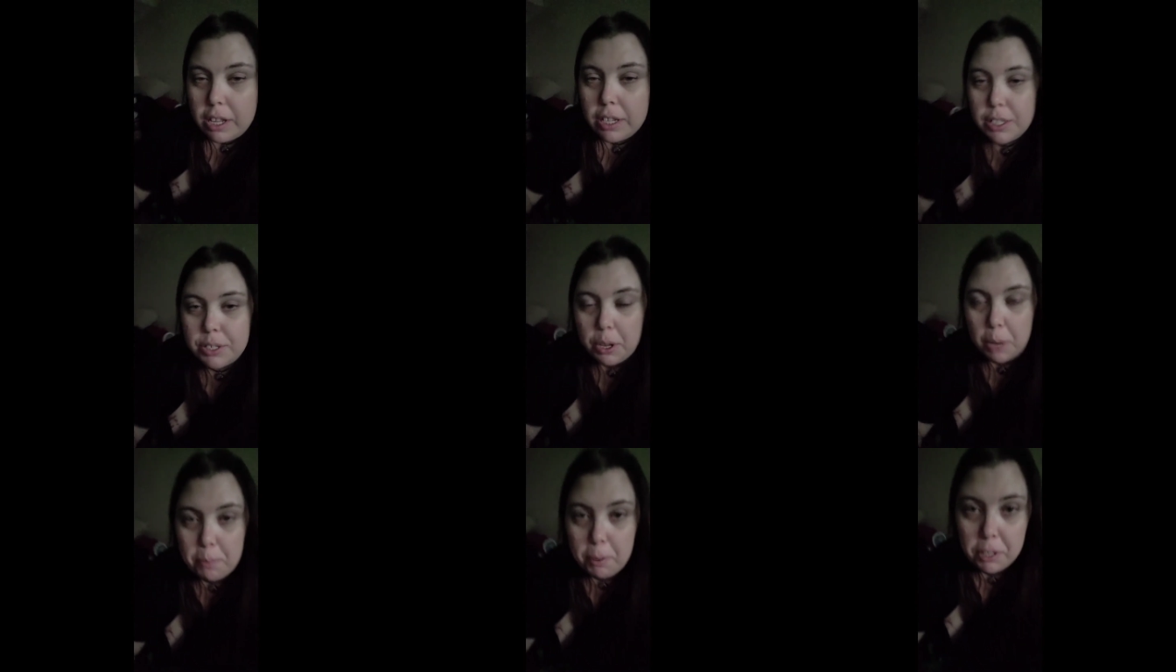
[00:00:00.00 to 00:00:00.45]

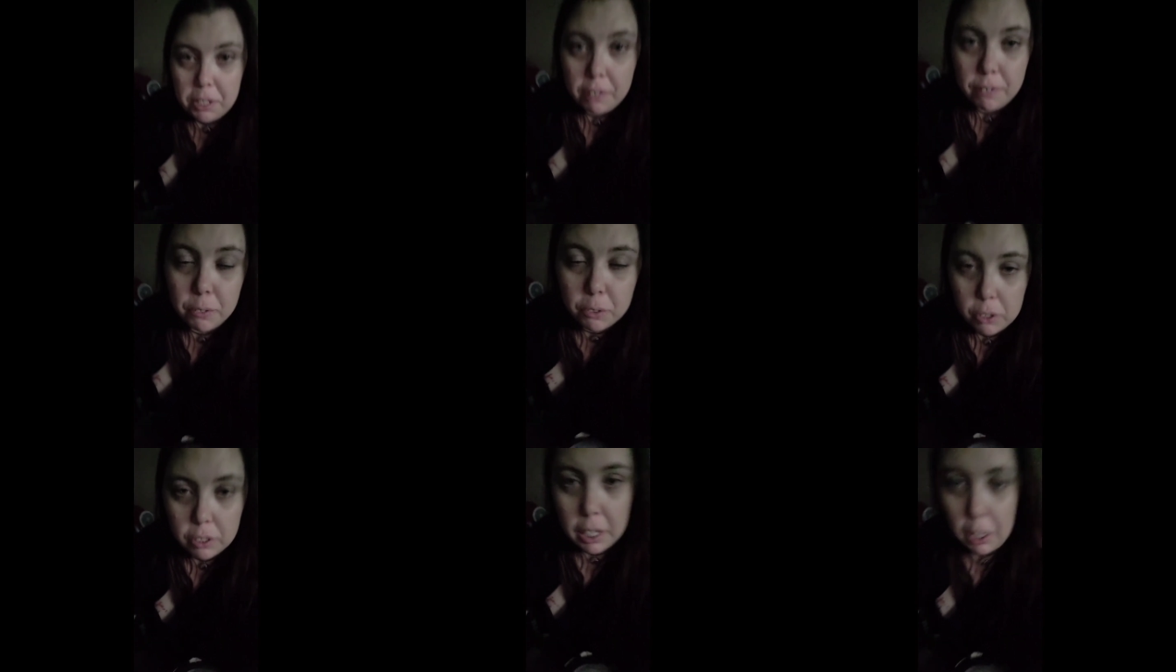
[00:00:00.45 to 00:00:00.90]
So I'm on the
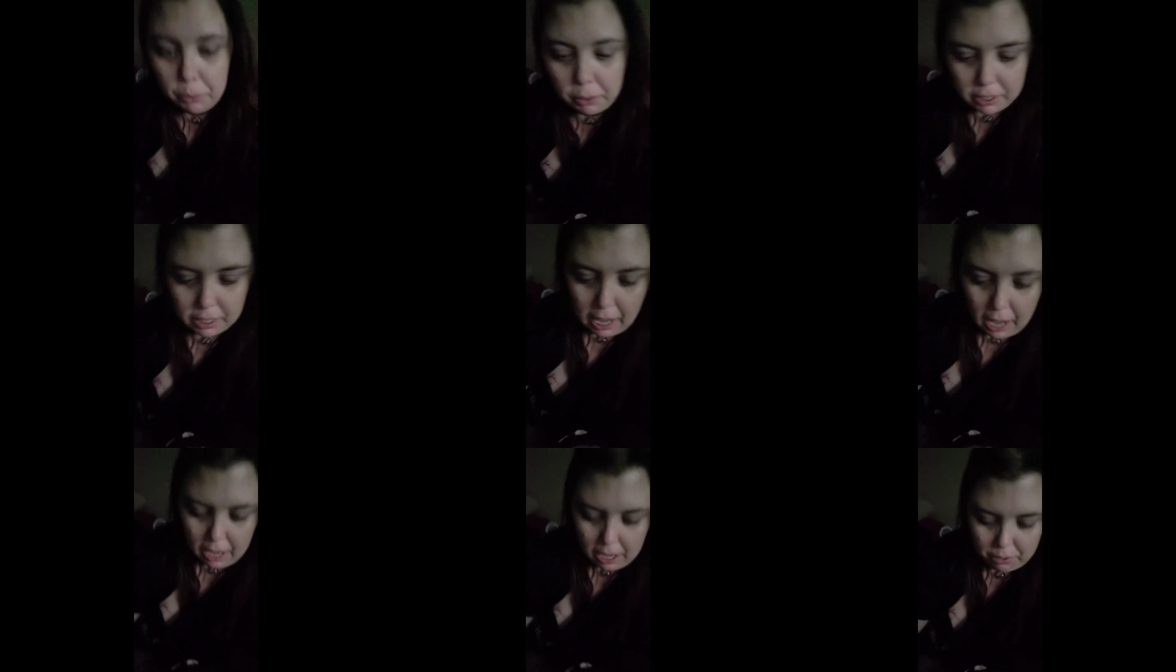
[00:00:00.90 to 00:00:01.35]
full liquid
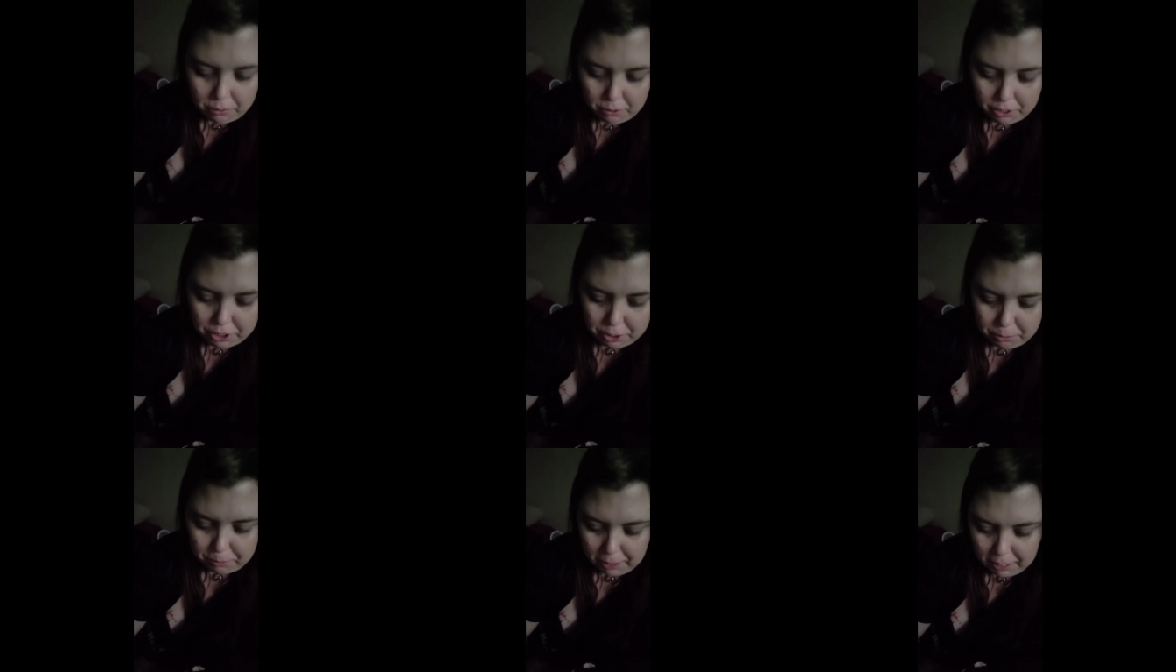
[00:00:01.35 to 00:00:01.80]
diet,
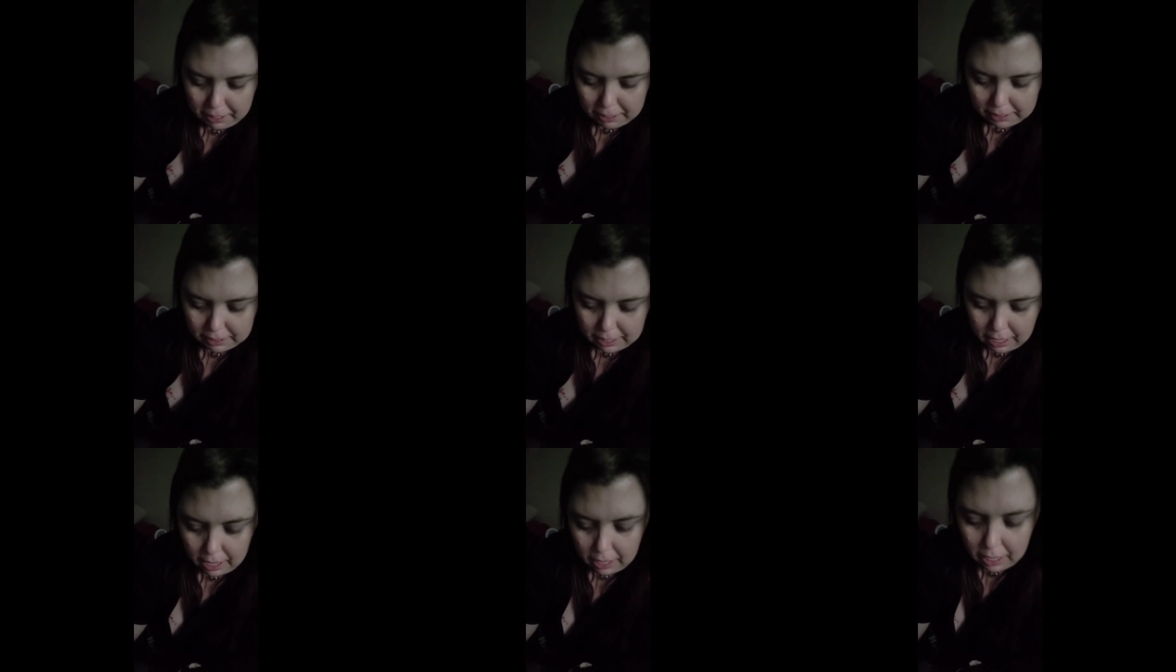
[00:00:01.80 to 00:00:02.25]
which
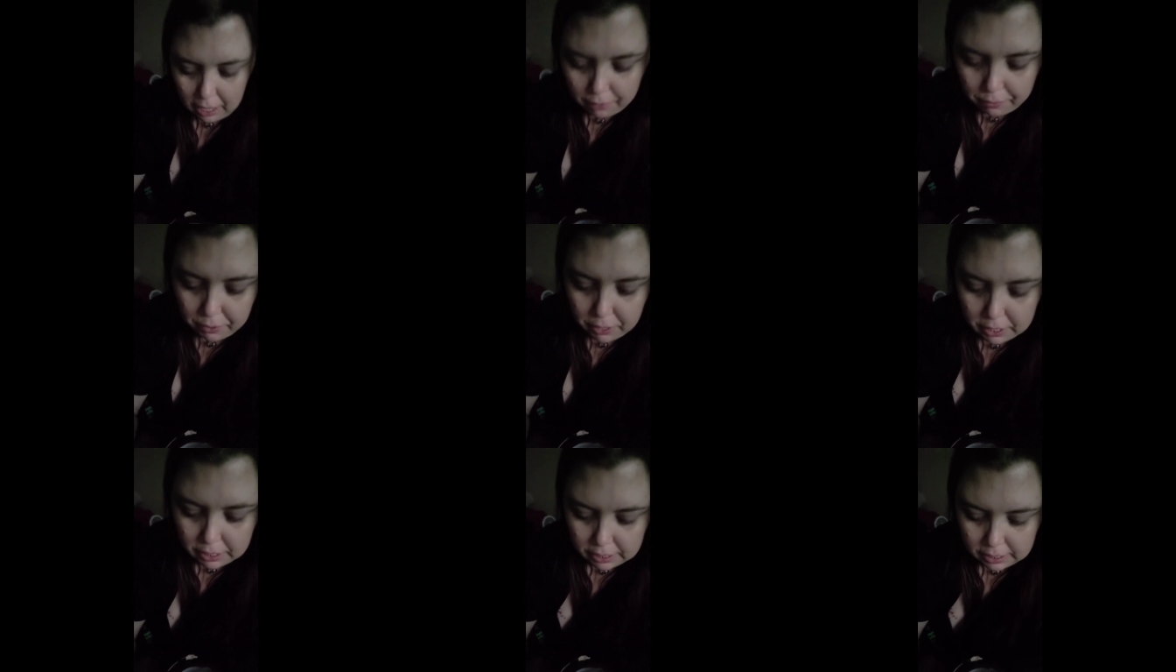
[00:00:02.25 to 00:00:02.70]
means that
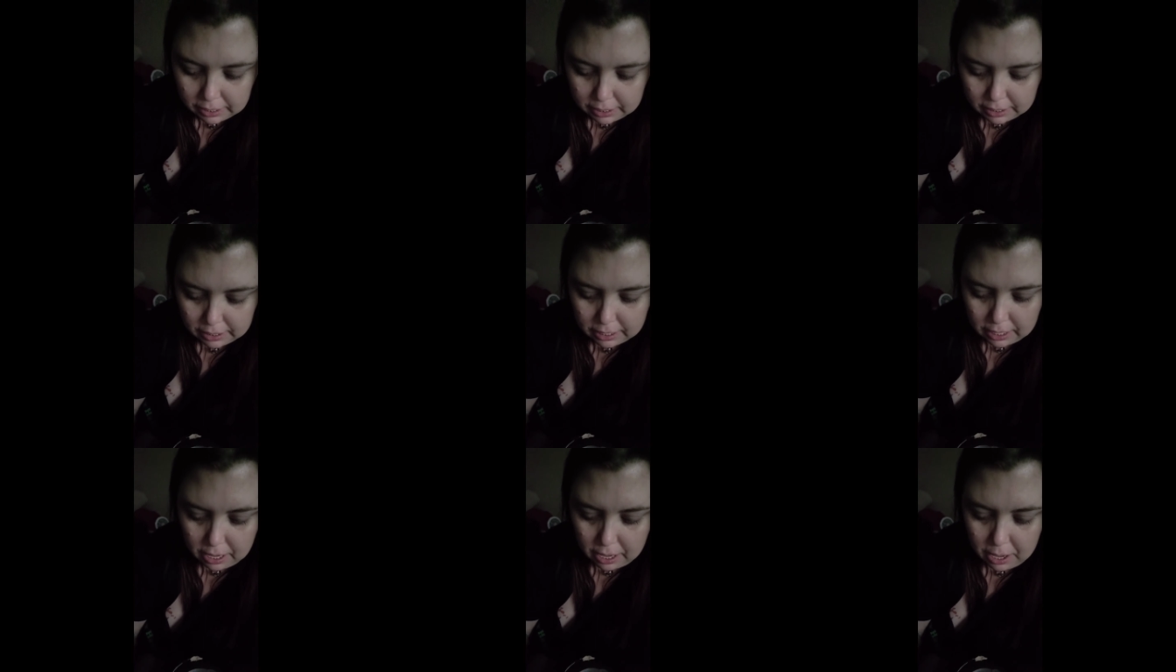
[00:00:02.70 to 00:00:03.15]
if
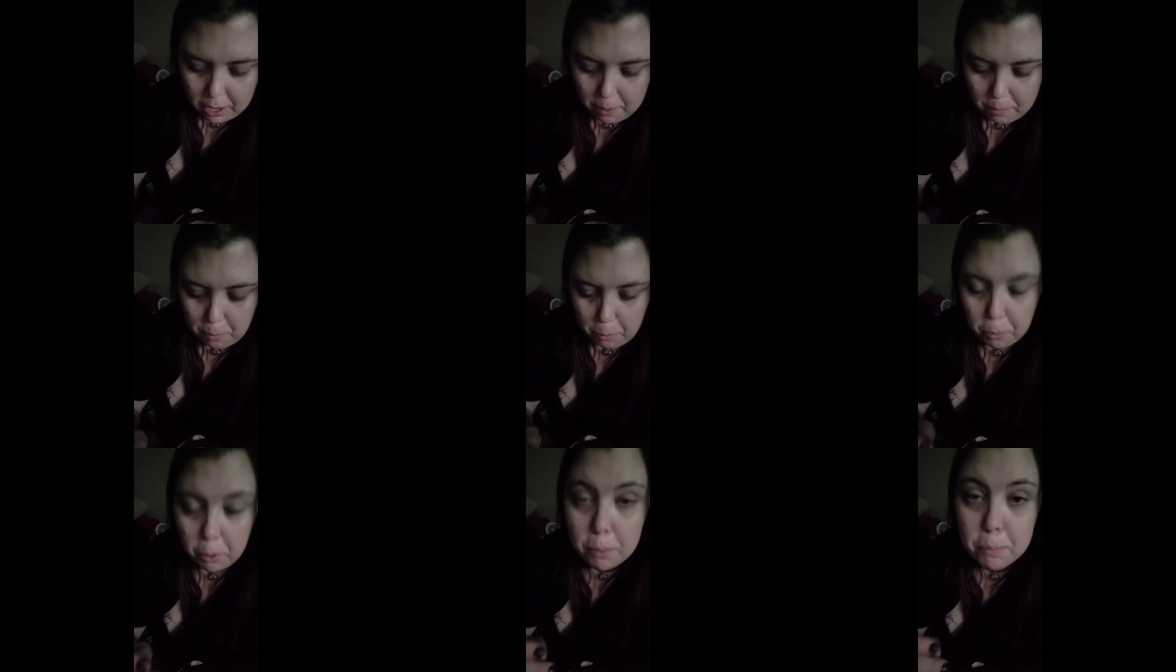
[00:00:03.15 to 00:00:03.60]
it's
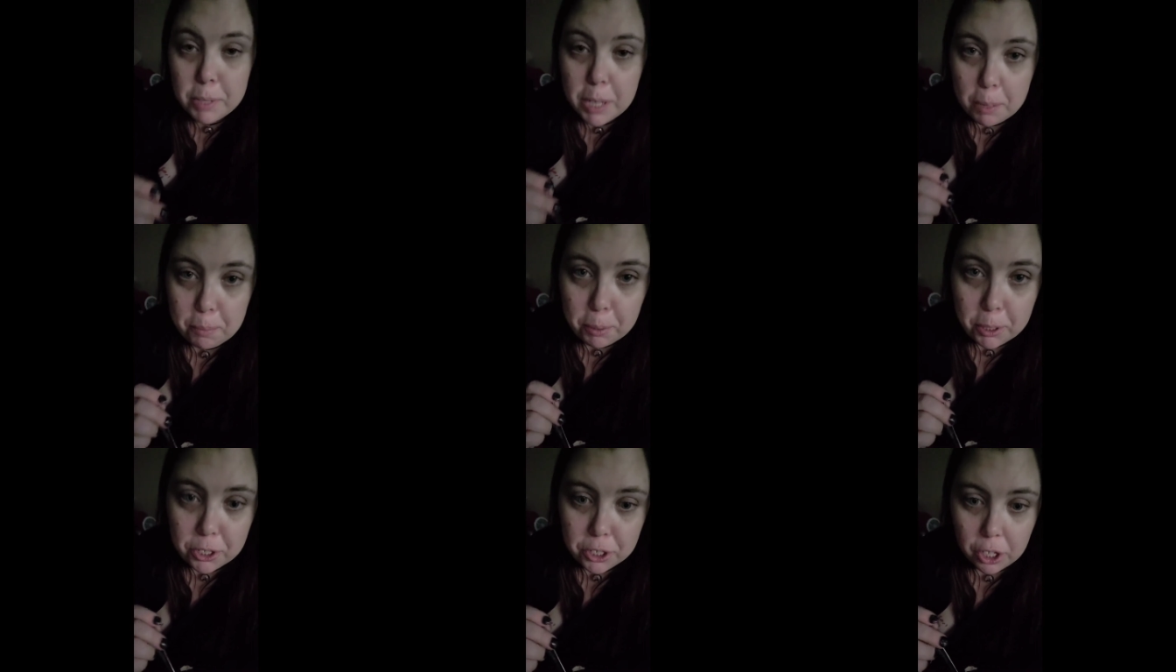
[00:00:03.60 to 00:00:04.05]
room
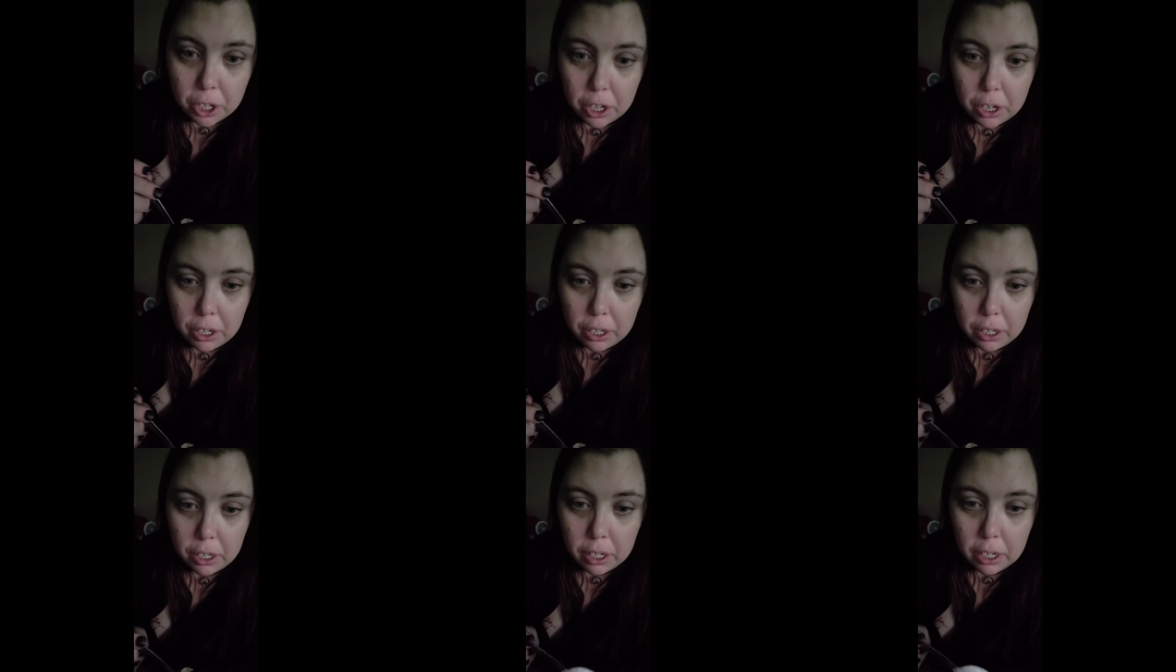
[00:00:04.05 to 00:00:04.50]
temperature,